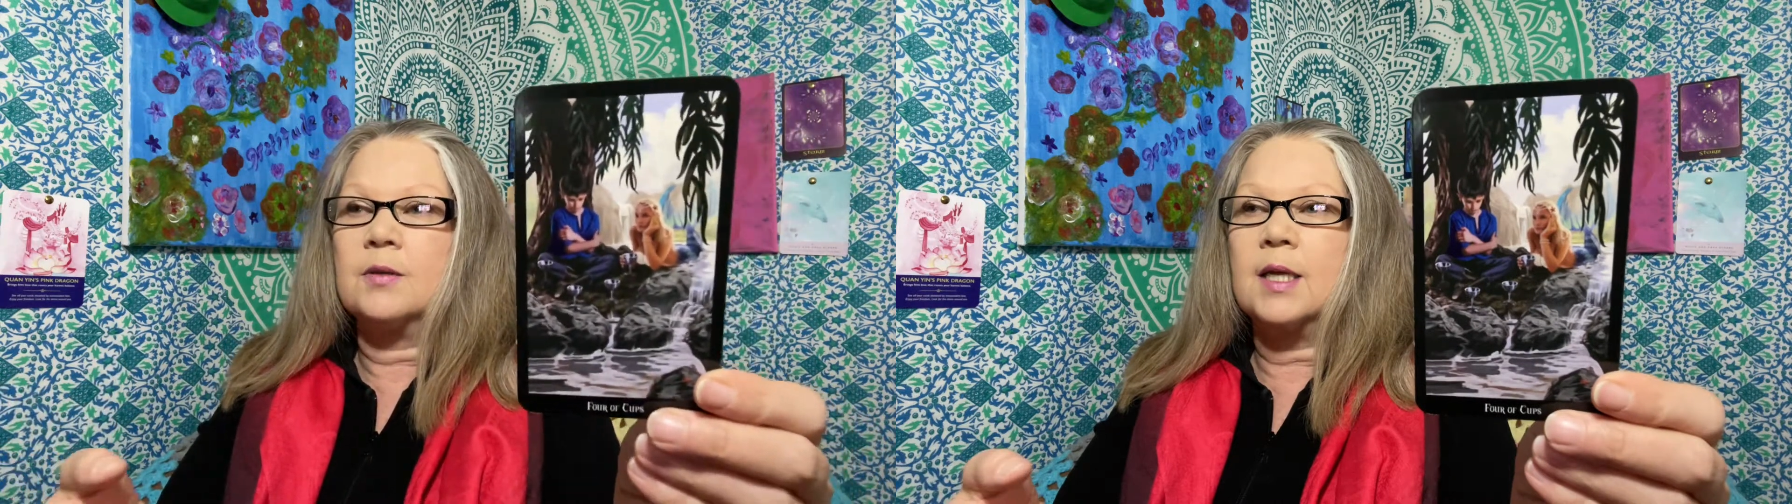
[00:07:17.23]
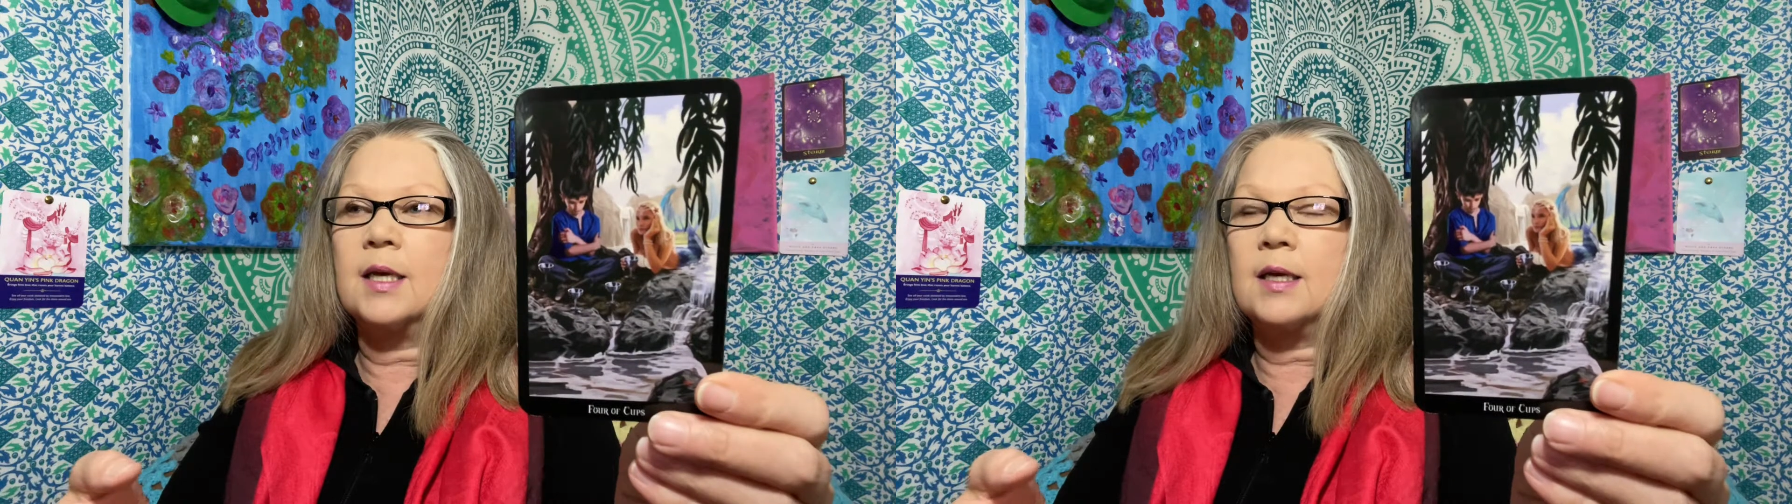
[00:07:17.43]

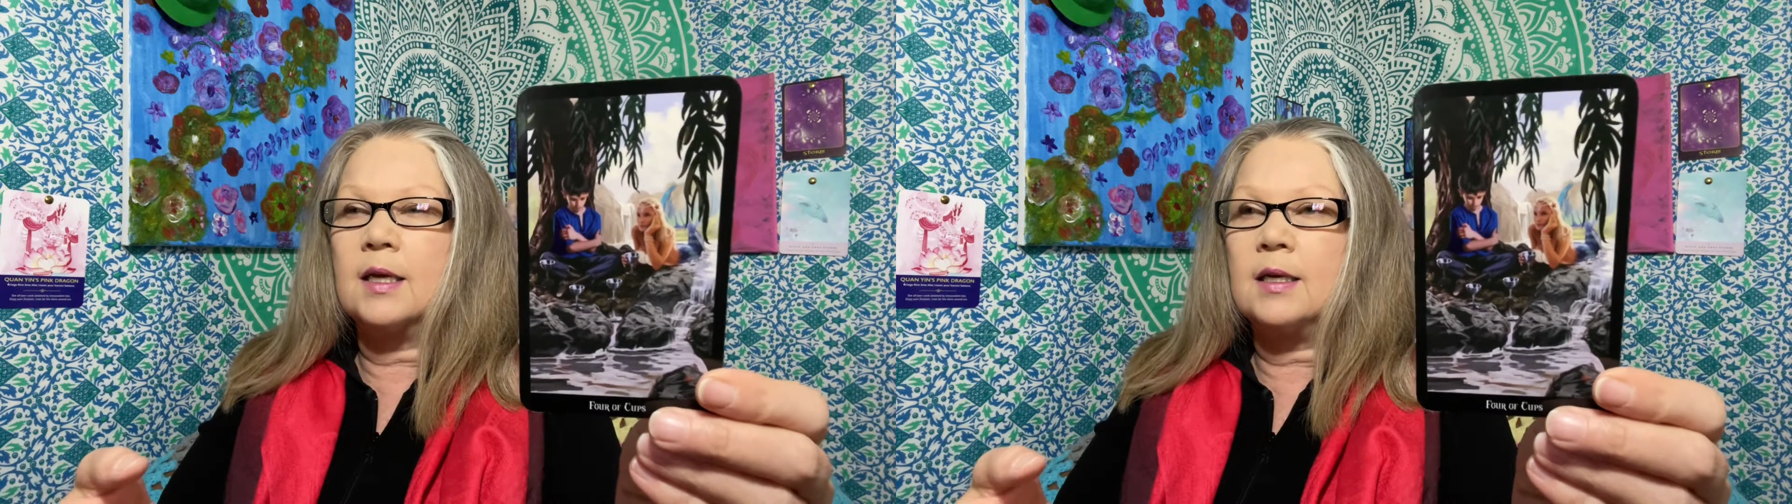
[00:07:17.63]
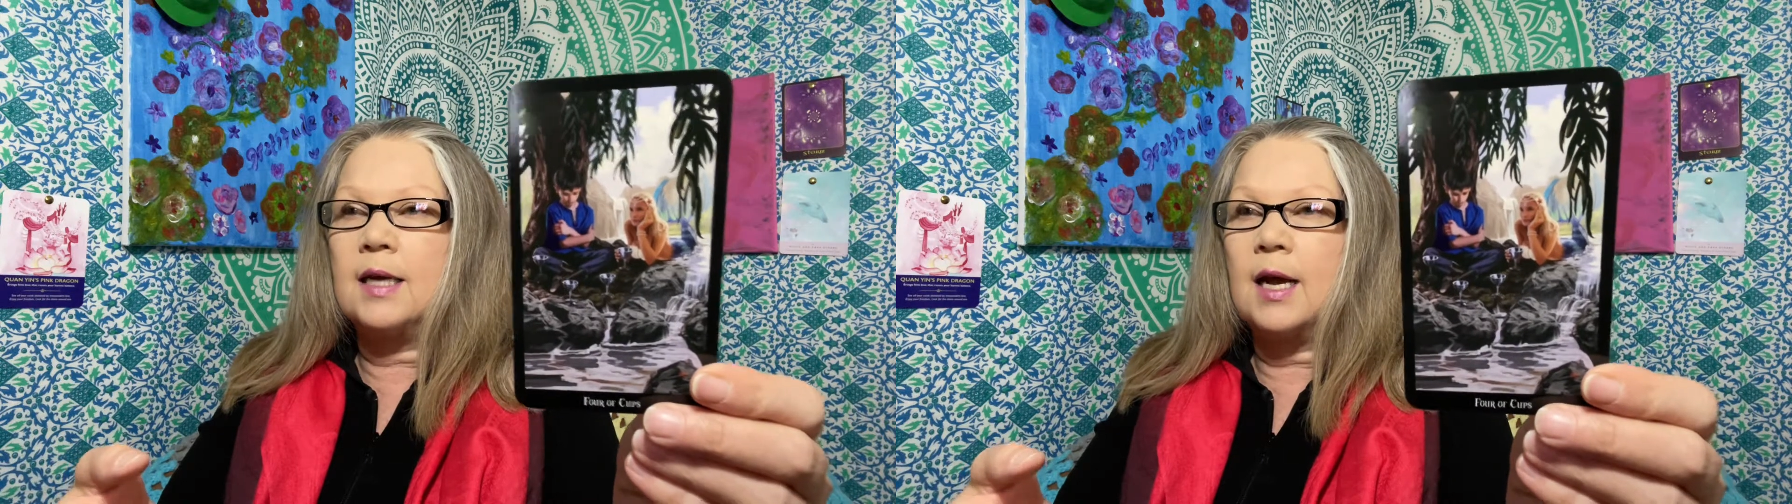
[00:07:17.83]
Like,
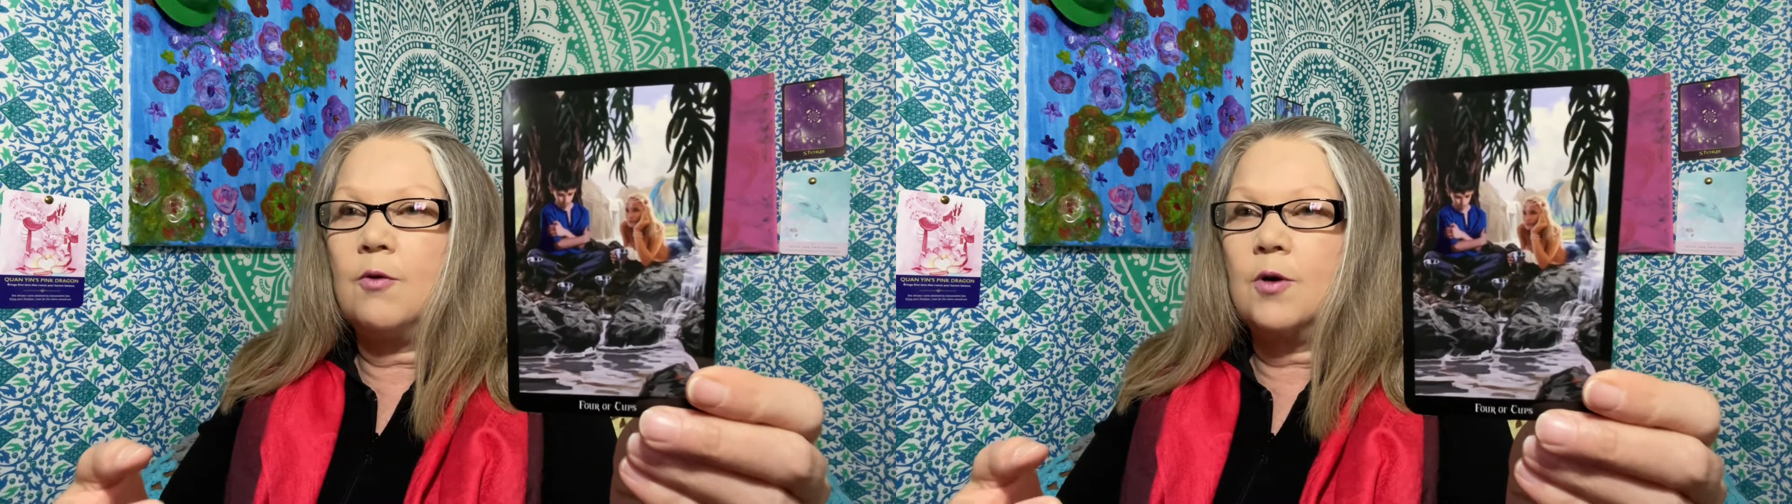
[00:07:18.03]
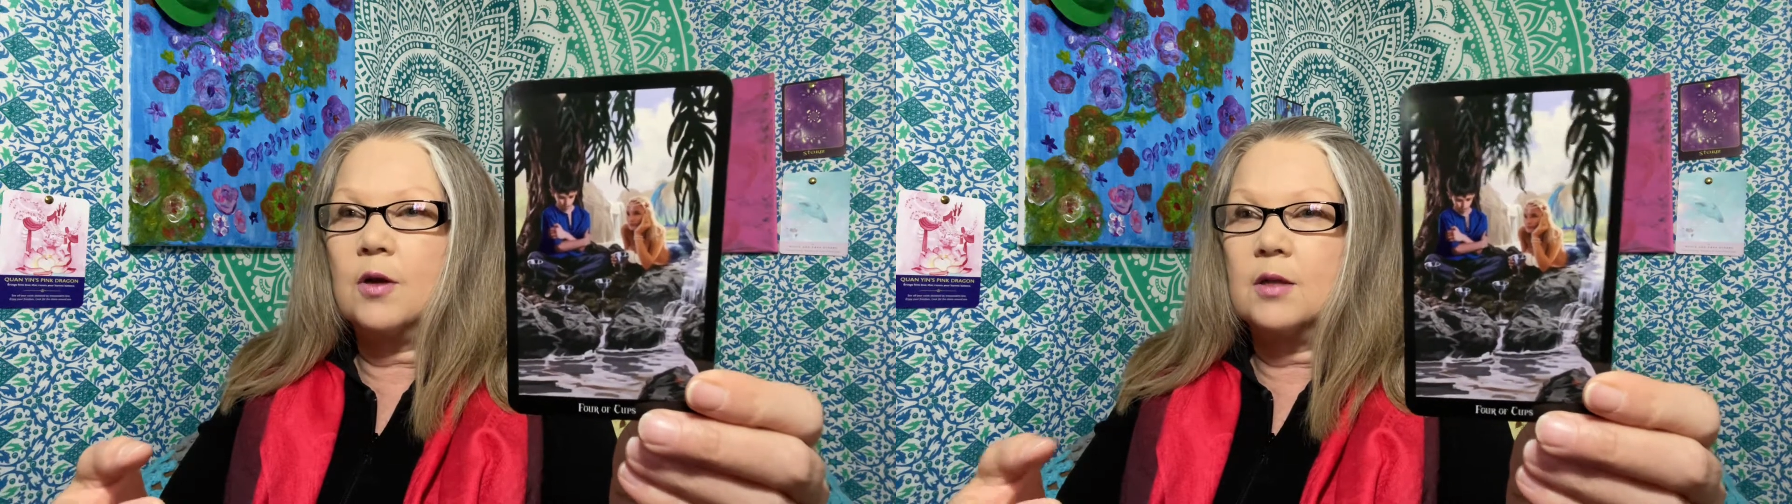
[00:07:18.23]
and now
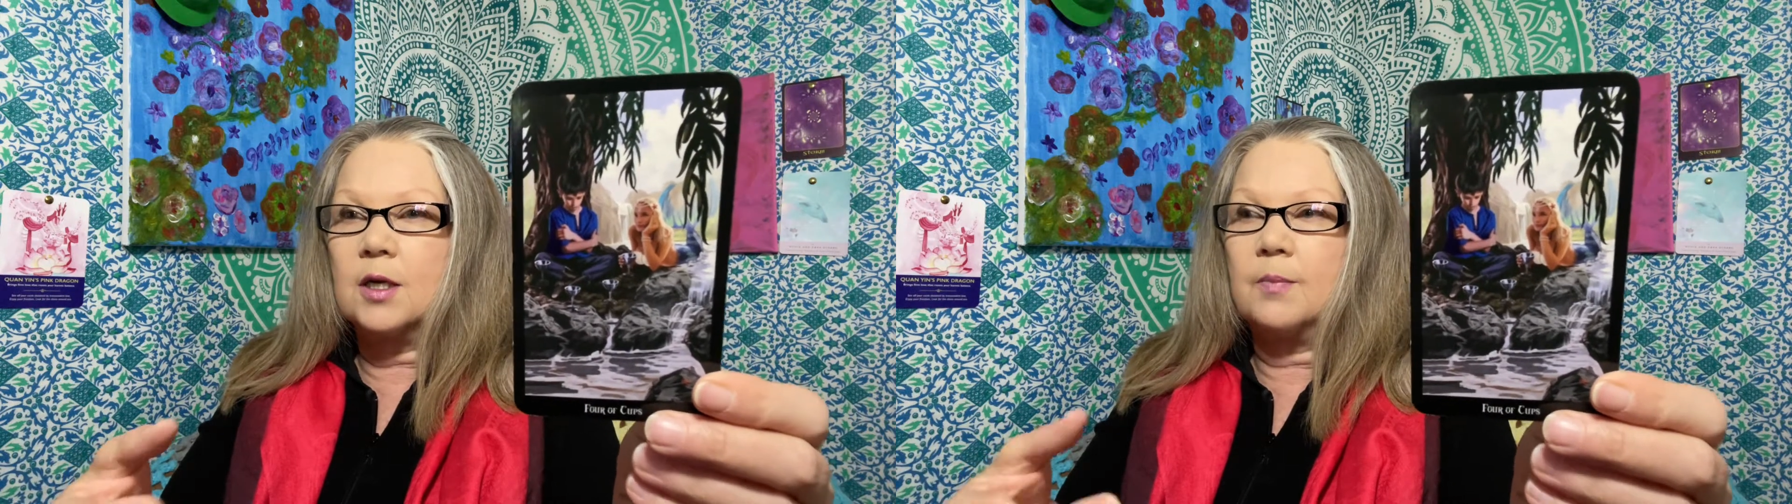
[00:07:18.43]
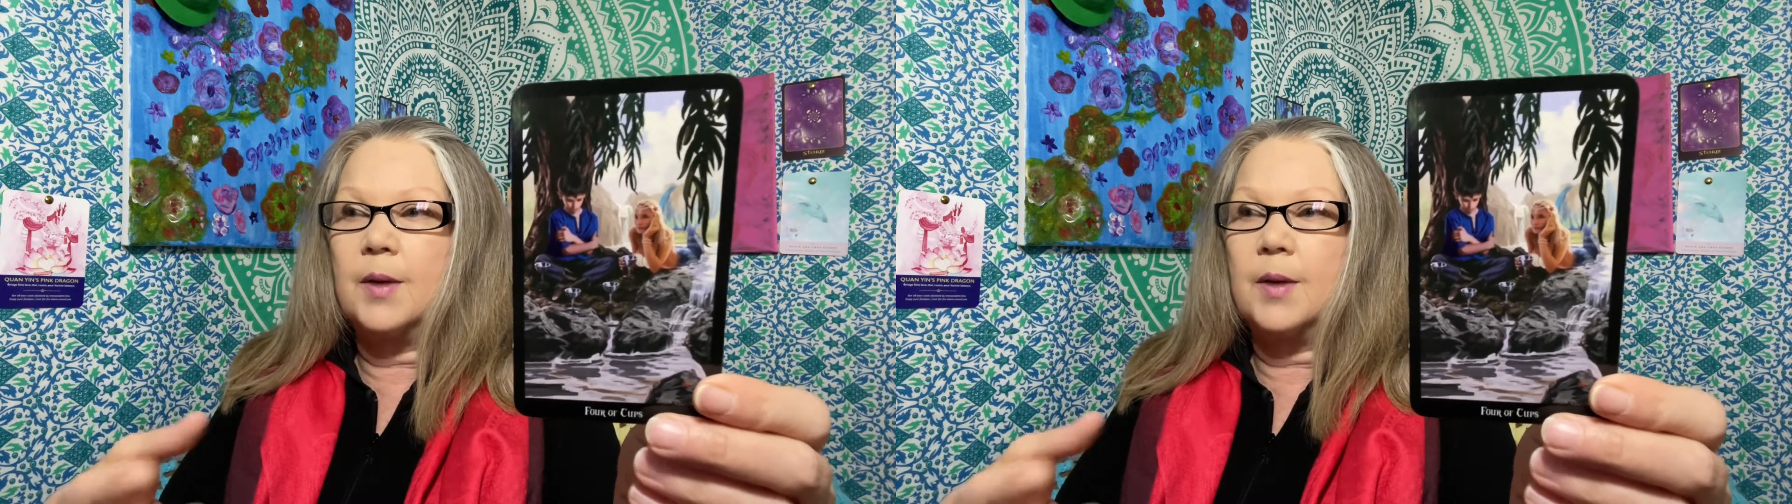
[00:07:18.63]
we're a little